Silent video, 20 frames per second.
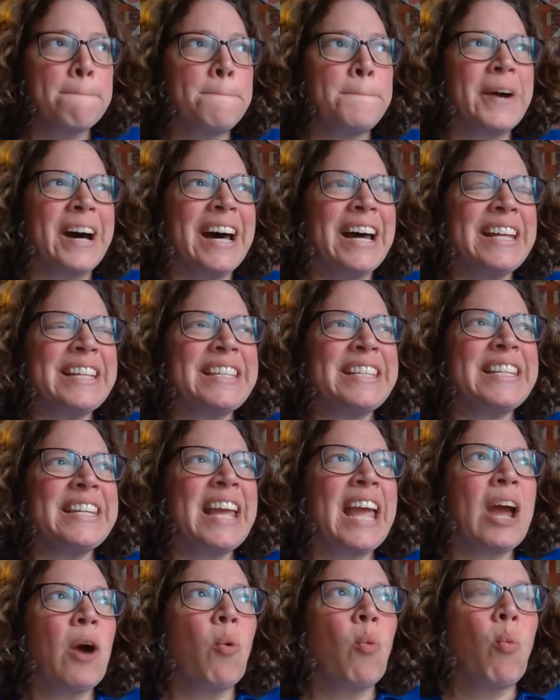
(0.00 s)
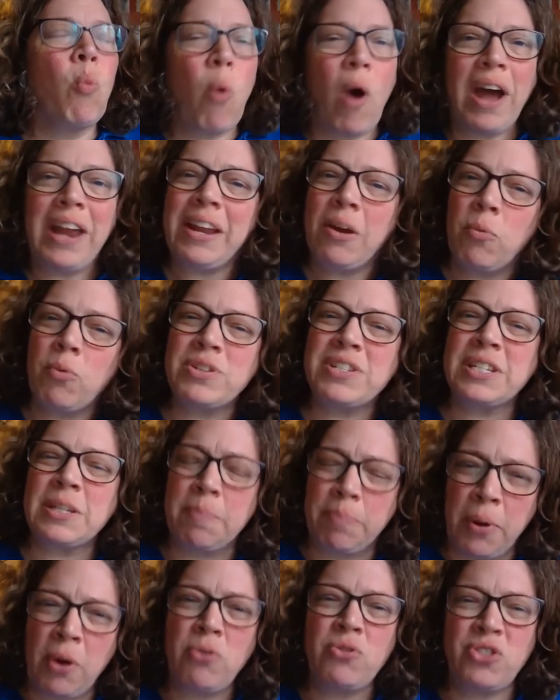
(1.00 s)
but what it was
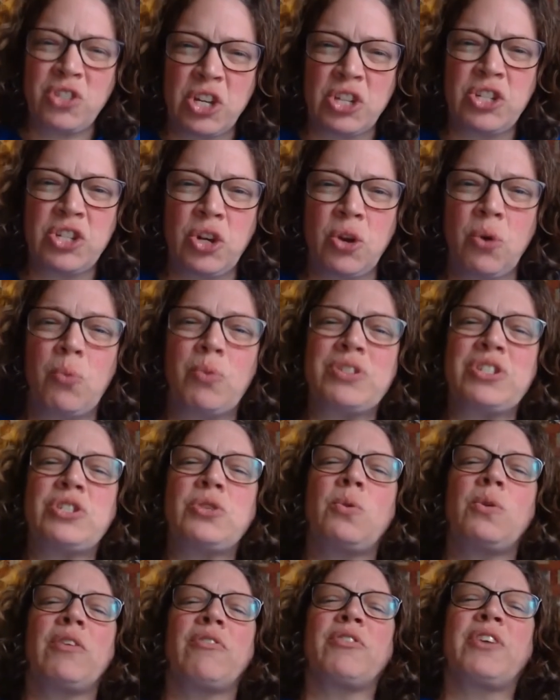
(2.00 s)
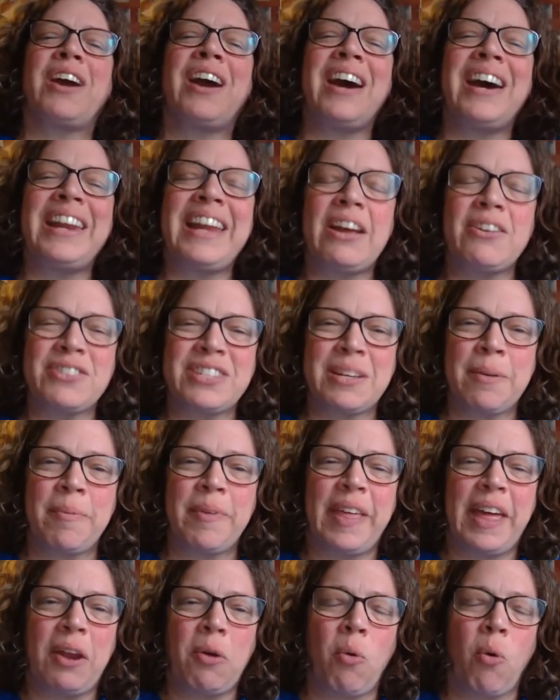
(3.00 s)
supposed to do was sort of cut out some
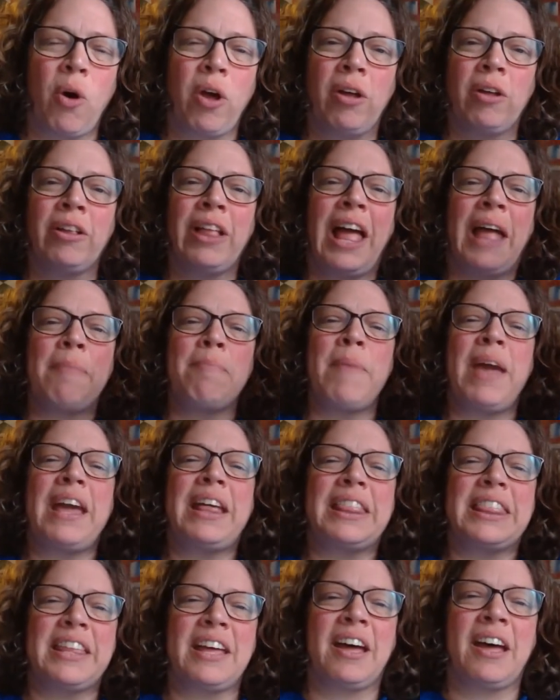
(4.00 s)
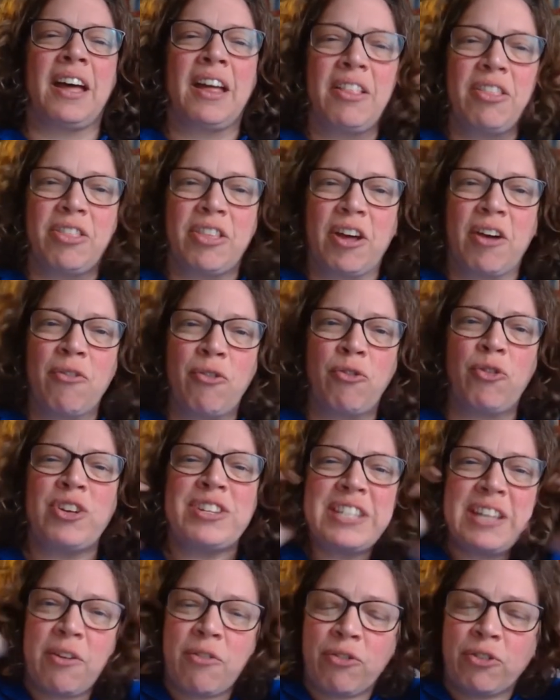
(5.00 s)
of that oil and make the
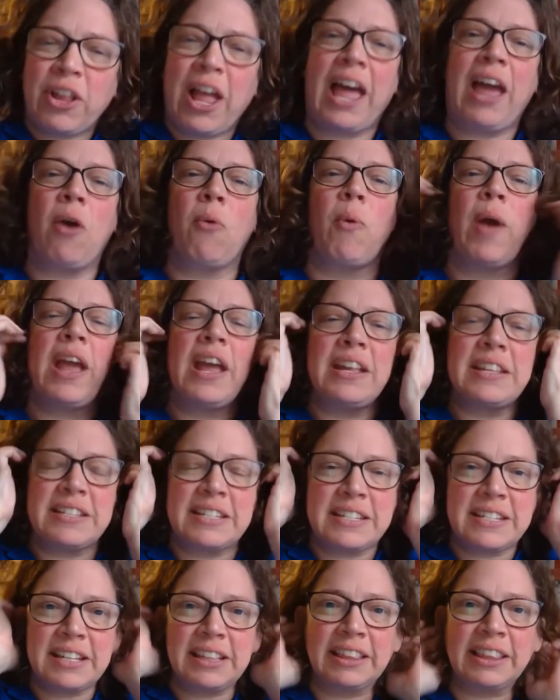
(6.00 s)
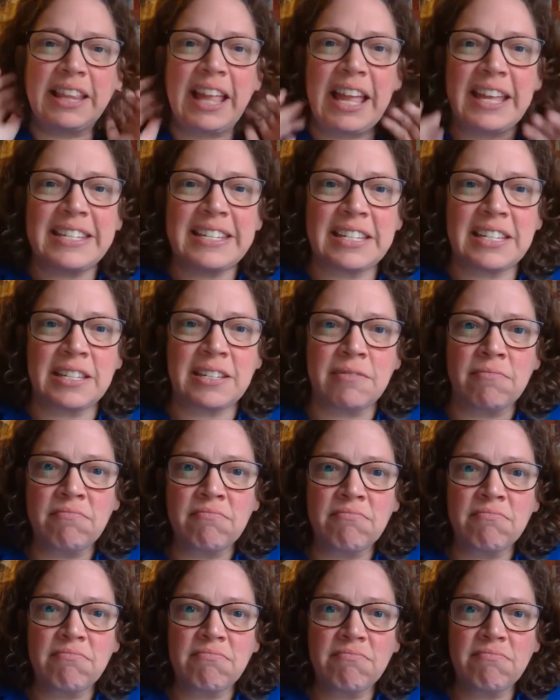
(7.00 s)
frizzy flyaways less
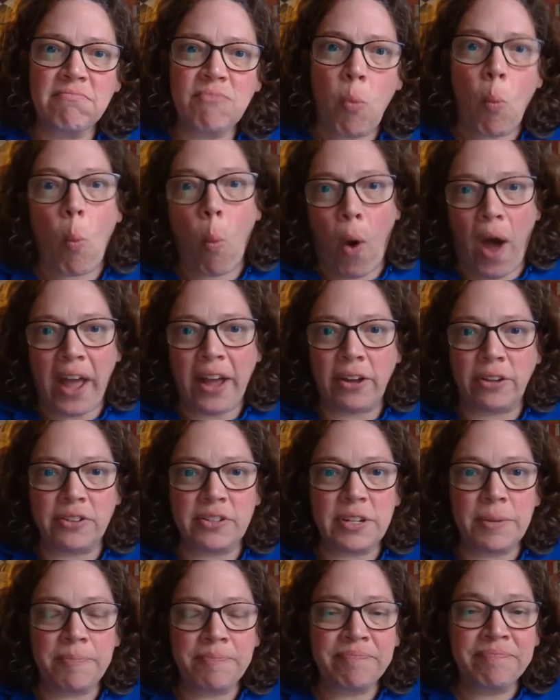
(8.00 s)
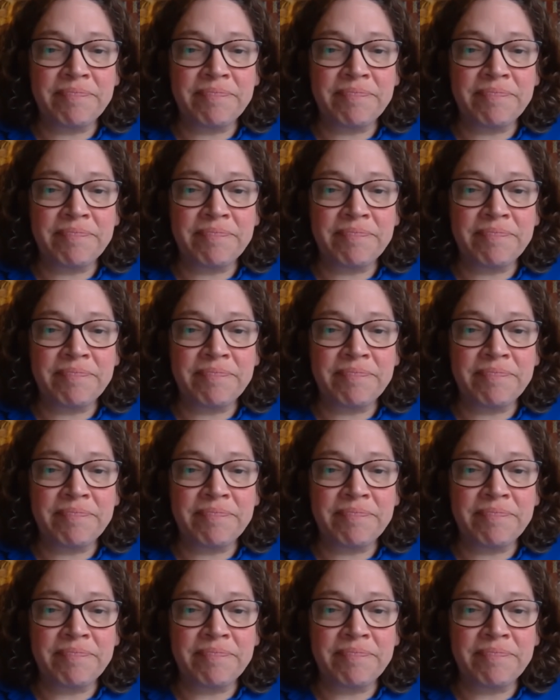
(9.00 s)
wild.